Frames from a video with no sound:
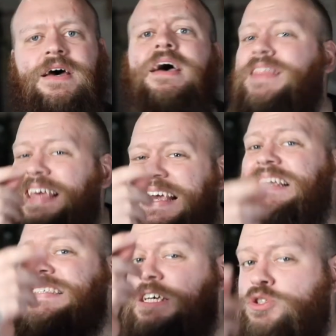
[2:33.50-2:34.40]
The
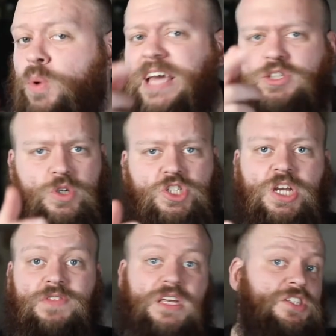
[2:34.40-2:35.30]
easiest way to
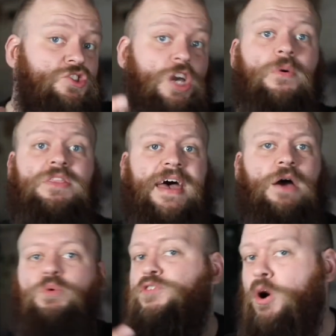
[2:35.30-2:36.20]
achieve this is going
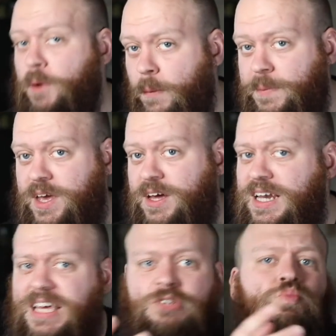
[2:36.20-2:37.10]
there with your puppy at
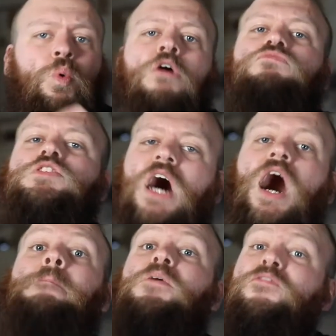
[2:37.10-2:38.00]
least one
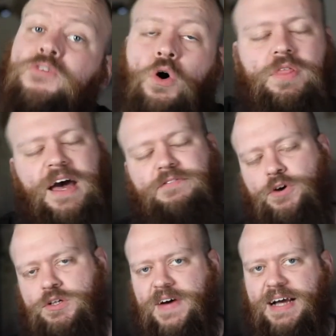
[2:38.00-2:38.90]
time before their
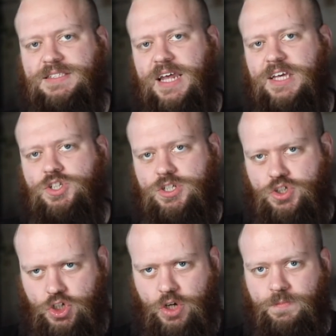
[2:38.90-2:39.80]
first vaccination is
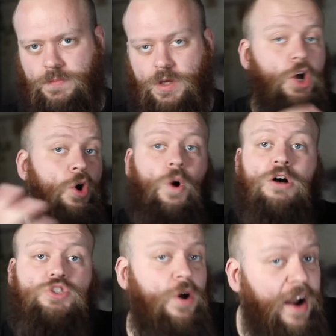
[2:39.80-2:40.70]
due.
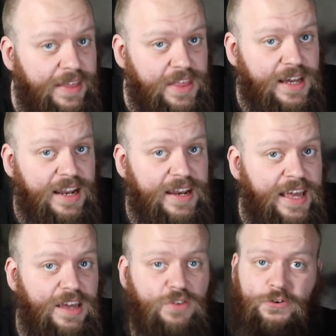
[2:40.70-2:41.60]
Whilst you are at the
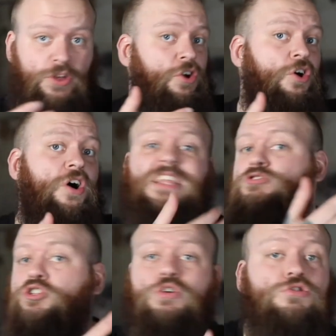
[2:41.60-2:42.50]
clinic for your
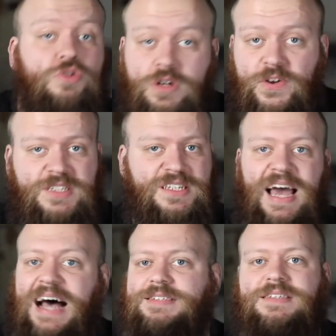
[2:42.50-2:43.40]
introductory visit,
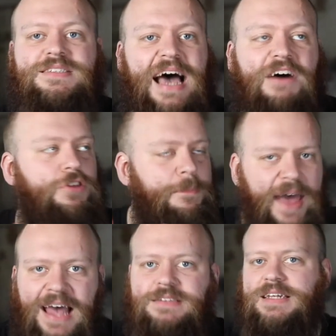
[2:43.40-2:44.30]
ask the staff to
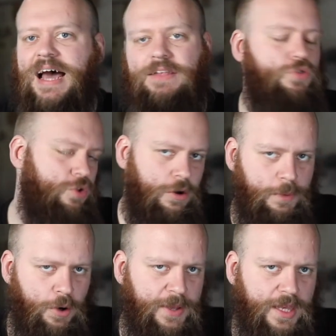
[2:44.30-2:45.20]
pet and handle your
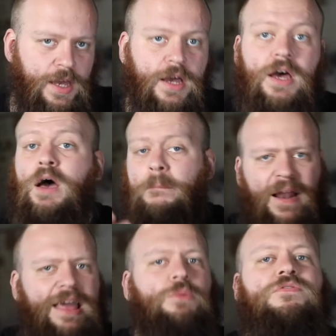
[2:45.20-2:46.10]
puppy.
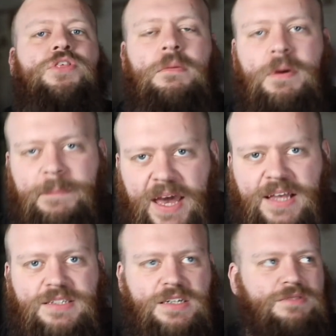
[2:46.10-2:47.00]
Play with them a
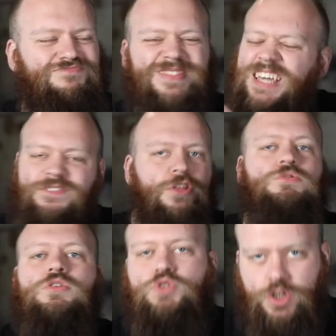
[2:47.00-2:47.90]
bit and give them
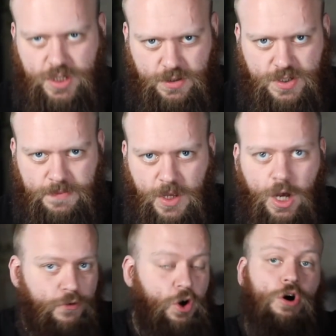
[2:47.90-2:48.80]
some treats.
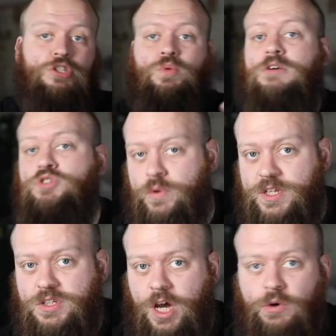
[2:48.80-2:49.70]
Of course, whilst
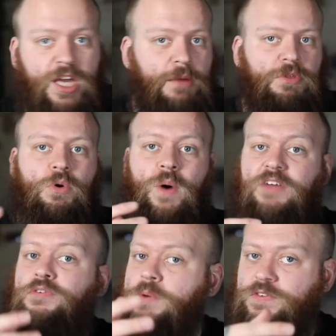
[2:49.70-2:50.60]
doing so, keep them away
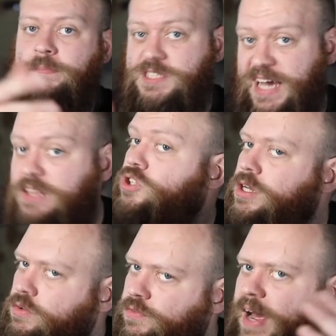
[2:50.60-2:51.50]
from other
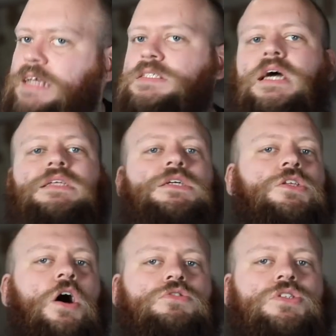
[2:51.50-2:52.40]
potentially unvaccinated
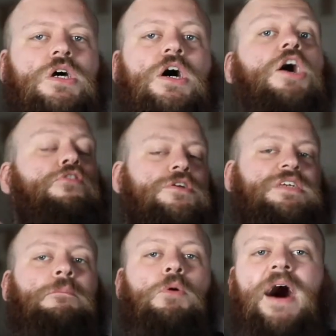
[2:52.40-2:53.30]
dogs. For
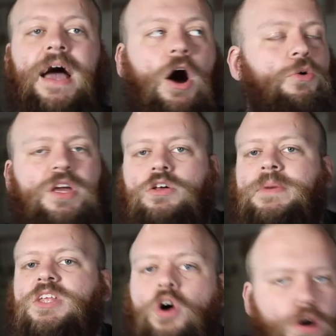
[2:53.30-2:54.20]
example, by holding them
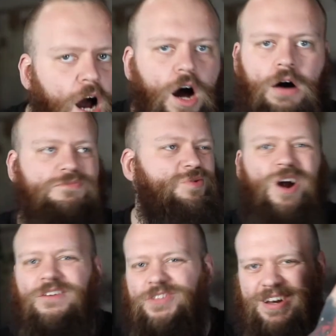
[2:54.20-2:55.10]
in your arms
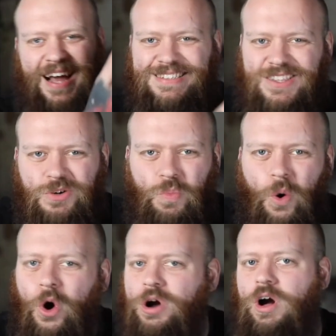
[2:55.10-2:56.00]
rather than letting them
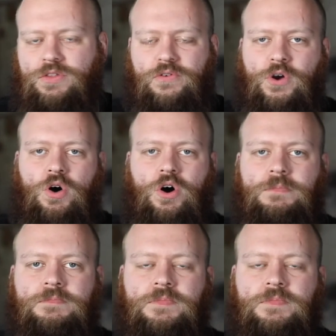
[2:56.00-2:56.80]
walk on the floor.